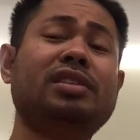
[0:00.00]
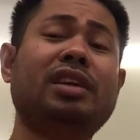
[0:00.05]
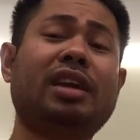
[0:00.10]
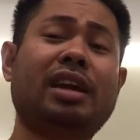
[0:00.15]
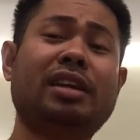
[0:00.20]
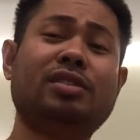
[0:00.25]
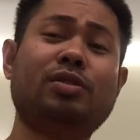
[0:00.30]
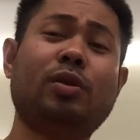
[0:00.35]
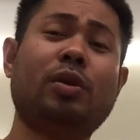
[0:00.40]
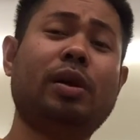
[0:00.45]
Yeah,
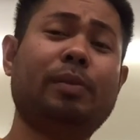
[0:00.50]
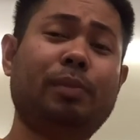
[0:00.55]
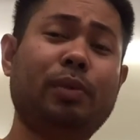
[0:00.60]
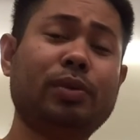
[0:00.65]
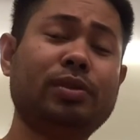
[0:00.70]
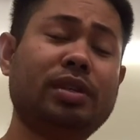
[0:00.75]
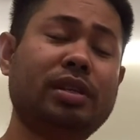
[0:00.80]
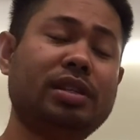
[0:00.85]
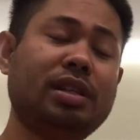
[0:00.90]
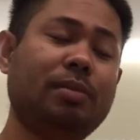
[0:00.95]
I
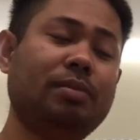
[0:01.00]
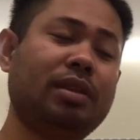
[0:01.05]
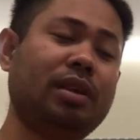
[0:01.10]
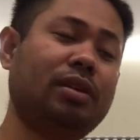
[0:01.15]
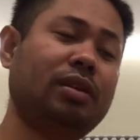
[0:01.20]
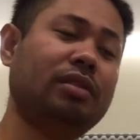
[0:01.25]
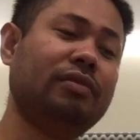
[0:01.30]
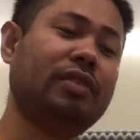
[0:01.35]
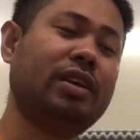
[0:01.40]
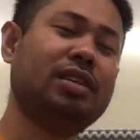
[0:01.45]
posted something
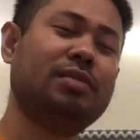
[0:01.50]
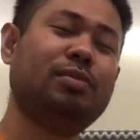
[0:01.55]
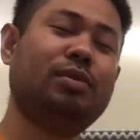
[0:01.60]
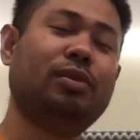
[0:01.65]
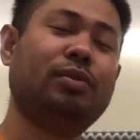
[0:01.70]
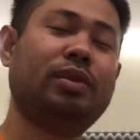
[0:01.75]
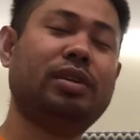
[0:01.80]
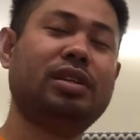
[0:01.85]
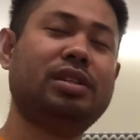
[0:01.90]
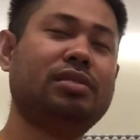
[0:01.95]
on Facebook
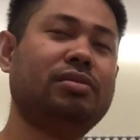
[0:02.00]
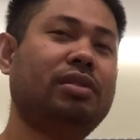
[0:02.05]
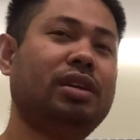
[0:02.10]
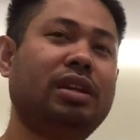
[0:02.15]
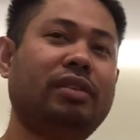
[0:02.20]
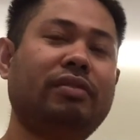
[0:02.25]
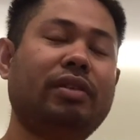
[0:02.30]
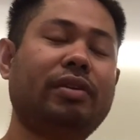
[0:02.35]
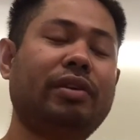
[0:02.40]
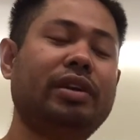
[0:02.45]
which is
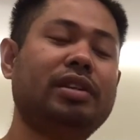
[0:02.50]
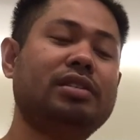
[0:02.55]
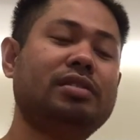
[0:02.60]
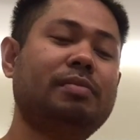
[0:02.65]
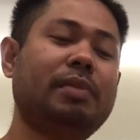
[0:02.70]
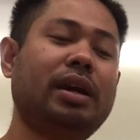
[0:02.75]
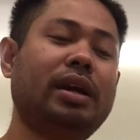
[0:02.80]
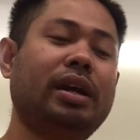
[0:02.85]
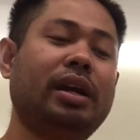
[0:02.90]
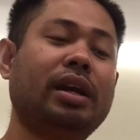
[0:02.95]
really very
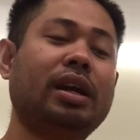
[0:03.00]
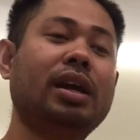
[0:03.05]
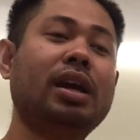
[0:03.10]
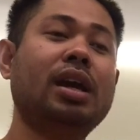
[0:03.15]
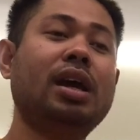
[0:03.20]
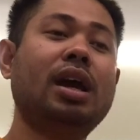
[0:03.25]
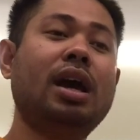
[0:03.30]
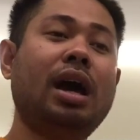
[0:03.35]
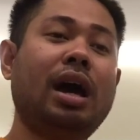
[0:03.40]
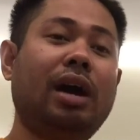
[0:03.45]
inspiring
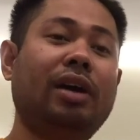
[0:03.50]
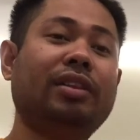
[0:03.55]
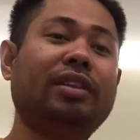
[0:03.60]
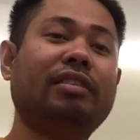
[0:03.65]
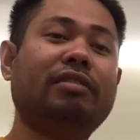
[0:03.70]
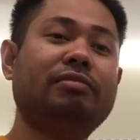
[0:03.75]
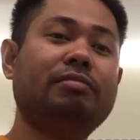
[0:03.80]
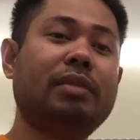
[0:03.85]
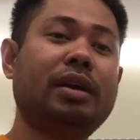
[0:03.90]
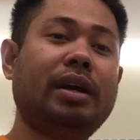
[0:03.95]
out
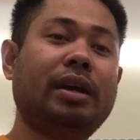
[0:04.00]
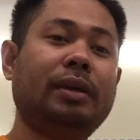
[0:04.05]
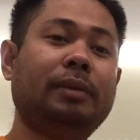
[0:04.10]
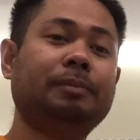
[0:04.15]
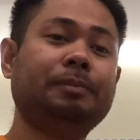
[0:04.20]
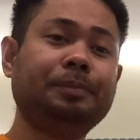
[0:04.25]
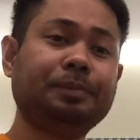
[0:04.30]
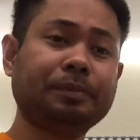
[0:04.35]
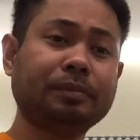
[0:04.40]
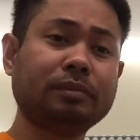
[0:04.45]
of my
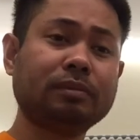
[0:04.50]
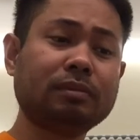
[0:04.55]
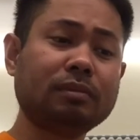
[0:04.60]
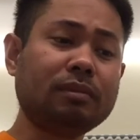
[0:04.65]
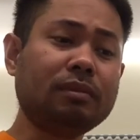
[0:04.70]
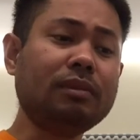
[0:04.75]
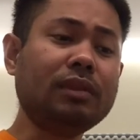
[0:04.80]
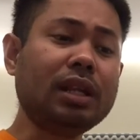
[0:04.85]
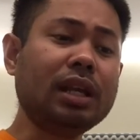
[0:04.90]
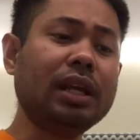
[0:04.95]

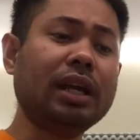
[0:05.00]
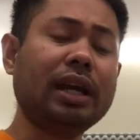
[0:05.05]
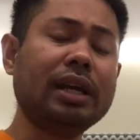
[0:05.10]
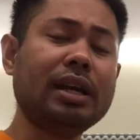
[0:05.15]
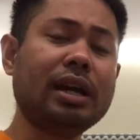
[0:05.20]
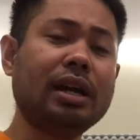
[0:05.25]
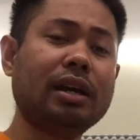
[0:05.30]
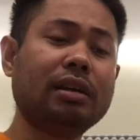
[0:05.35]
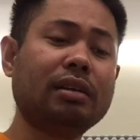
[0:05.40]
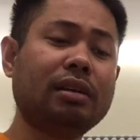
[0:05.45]

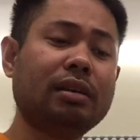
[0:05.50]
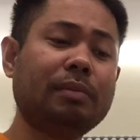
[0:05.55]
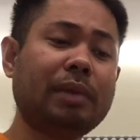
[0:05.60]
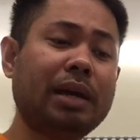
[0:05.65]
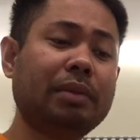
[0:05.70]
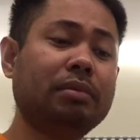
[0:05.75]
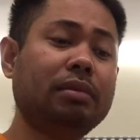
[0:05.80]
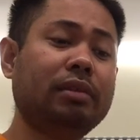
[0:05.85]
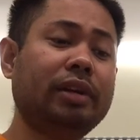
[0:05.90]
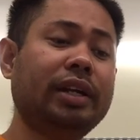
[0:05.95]
kanang
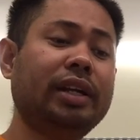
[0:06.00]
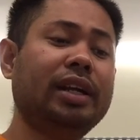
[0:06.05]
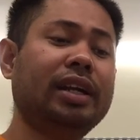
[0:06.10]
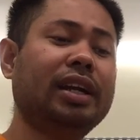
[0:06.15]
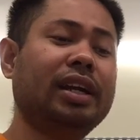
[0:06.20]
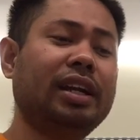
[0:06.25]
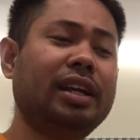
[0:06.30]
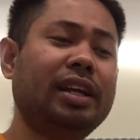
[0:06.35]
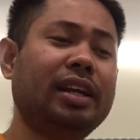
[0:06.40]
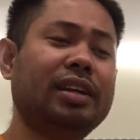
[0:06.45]
Bible reading
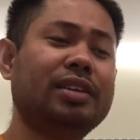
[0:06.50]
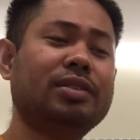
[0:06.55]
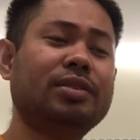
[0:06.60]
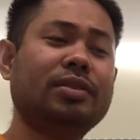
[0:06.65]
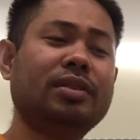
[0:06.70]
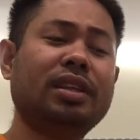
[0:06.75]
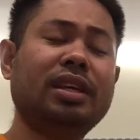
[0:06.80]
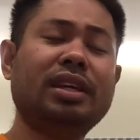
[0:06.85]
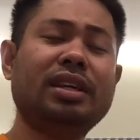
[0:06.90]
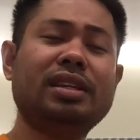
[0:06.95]
ganiya. So
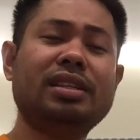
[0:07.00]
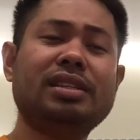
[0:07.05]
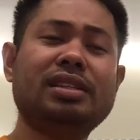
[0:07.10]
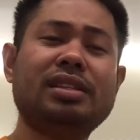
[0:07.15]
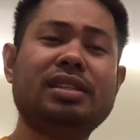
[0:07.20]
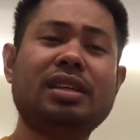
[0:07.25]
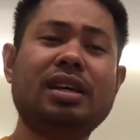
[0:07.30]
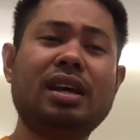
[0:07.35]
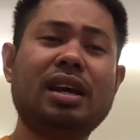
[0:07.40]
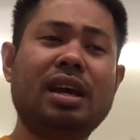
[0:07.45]

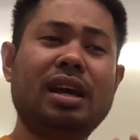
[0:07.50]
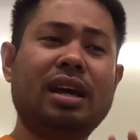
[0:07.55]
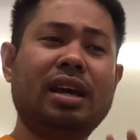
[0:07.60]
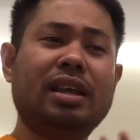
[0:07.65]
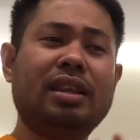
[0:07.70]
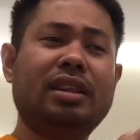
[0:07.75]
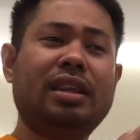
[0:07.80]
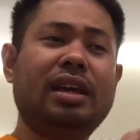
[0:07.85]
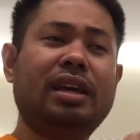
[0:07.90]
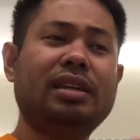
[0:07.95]
these
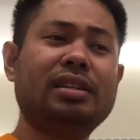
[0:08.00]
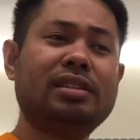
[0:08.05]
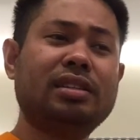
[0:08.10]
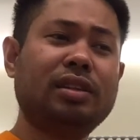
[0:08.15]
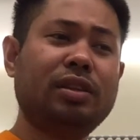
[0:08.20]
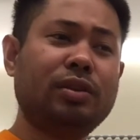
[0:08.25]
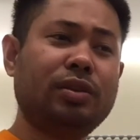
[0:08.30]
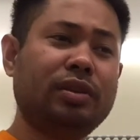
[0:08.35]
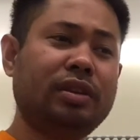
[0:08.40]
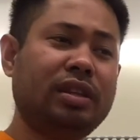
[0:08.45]
things,
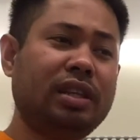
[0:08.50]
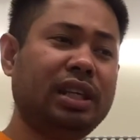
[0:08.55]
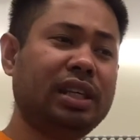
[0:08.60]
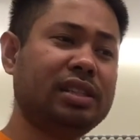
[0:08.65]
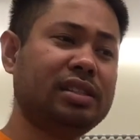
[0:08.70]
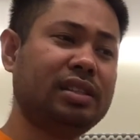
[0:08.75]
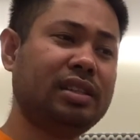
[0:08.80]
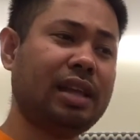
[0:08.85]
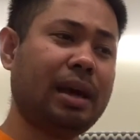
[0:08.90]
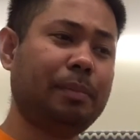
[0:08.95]
good,
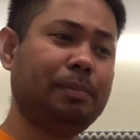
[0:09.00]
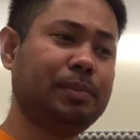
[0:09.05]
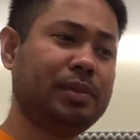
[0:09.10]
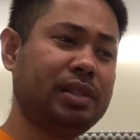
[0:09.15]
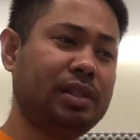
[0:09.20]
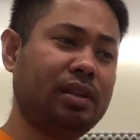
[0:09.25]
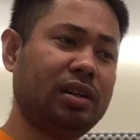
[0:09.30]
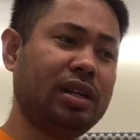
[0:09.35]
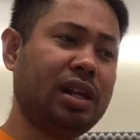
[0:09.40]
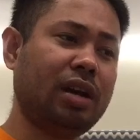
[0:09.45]
these steps
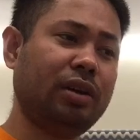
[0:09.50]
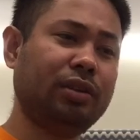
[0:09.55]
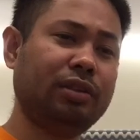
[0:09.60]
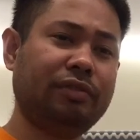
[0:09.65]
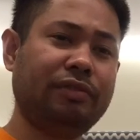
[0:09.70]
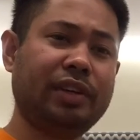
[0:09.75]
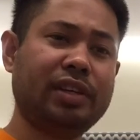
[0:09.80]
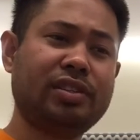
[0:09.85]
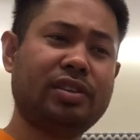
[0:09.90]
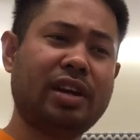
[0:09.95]
on how to
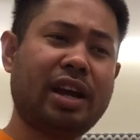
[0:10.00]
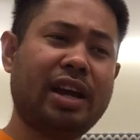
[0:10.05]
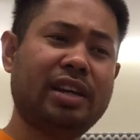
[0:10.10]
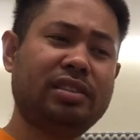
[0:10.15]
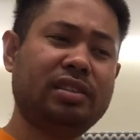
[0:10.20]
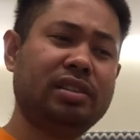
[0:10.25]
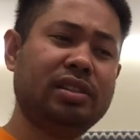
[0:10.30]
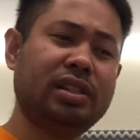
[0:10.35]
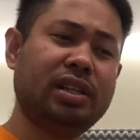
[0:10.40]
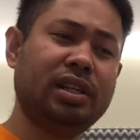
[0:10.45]
fix your eyes
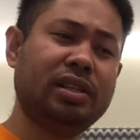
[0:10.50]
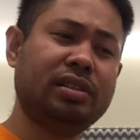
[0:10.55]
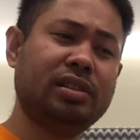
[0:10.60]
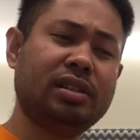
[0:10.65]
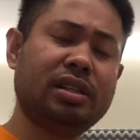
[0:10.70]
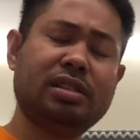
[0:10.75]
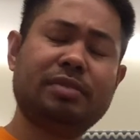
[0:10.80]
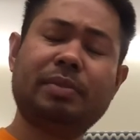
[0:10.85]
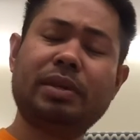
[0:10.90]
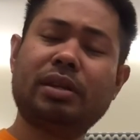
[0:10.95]
on Jesus
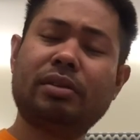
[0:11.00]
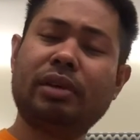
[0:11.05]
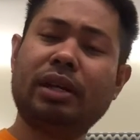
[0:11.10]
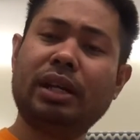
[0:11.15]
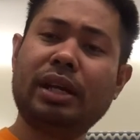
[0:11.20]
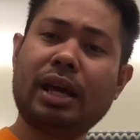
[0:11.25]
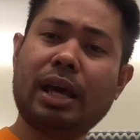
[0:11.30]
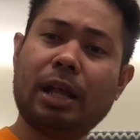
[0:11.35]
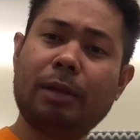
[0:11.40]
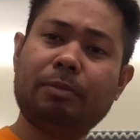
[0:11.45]
has been
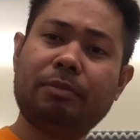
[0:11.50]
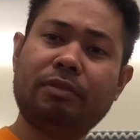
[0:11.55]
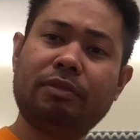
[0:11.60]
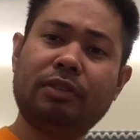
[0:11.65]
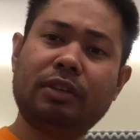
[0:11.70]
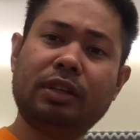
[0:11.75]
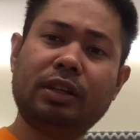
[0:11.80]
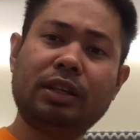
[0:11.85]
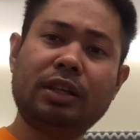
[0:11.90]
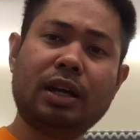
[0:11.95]
really
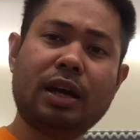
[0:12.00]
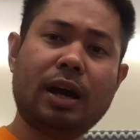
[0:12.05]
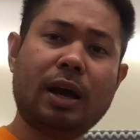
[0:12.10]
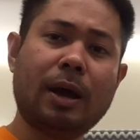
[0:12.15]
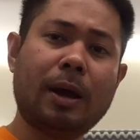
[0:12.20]
helpful.